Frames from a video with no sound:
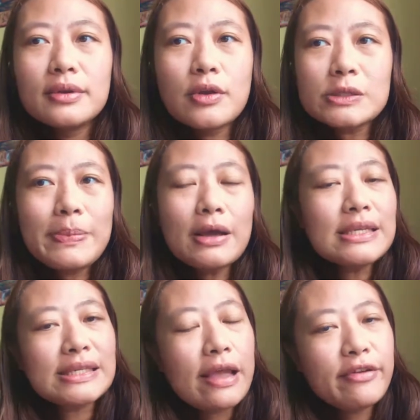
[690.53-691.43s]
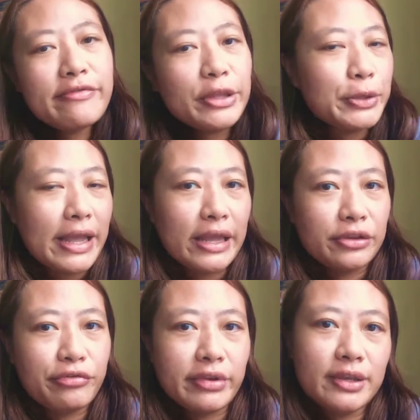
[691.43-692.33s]
Your spouse has every right to get
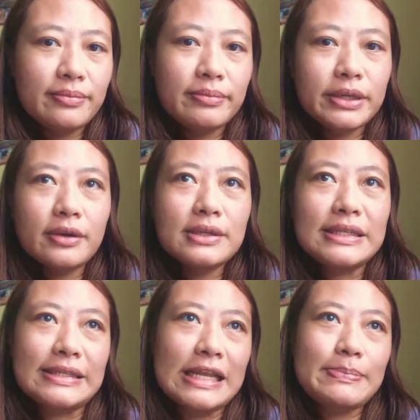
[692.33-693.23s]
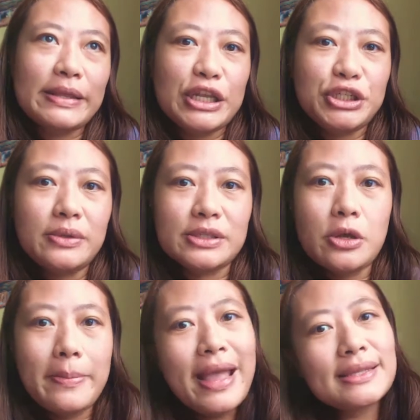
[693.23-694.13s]
angry because his expectation was
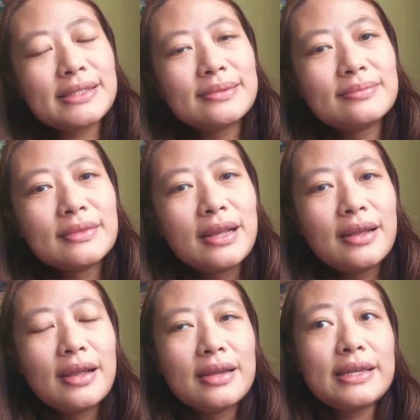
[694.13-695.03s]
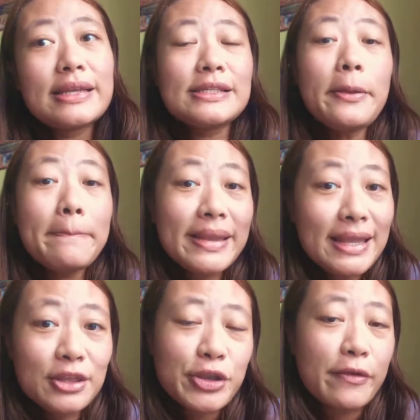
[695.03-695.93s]
not met. It doesn't
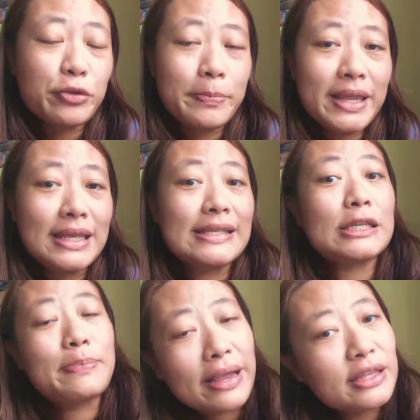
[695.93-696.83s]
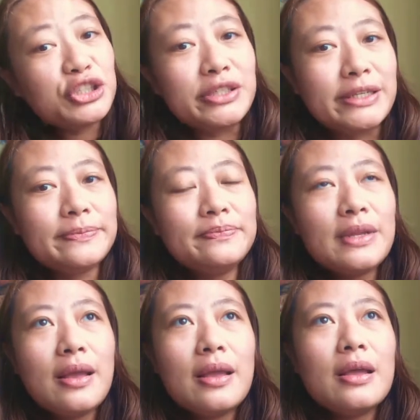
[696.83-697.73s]
mean you have to meet his expectation,
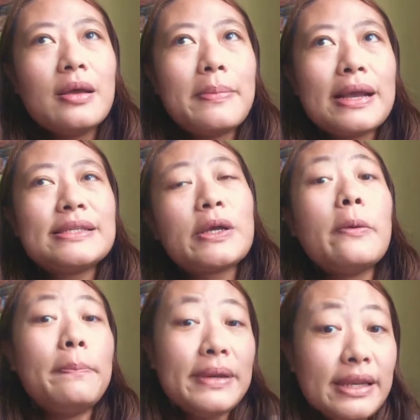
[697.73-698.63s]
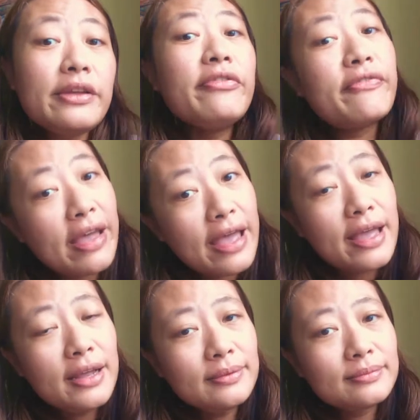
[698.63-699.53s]
but it's completely
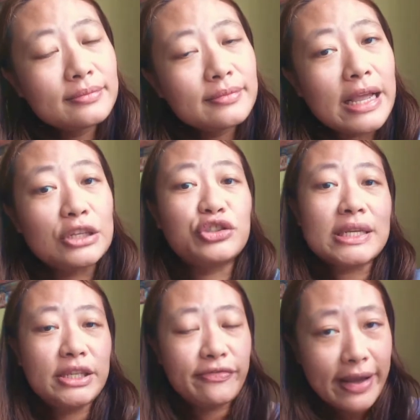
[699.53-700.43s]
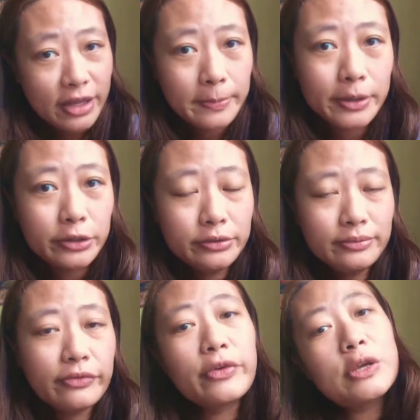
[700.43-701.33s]
fair and justifiable
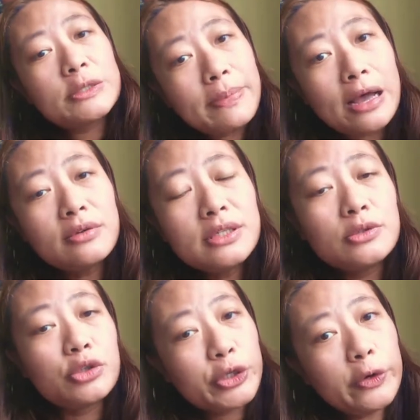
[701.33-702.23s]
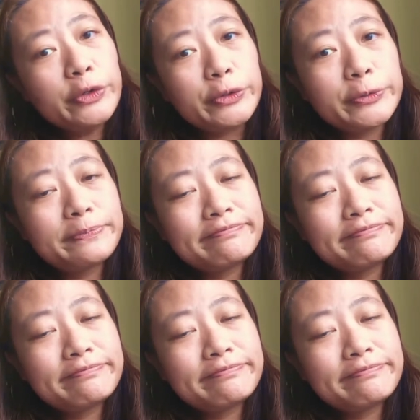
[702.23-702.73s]
for your spouse to scold you.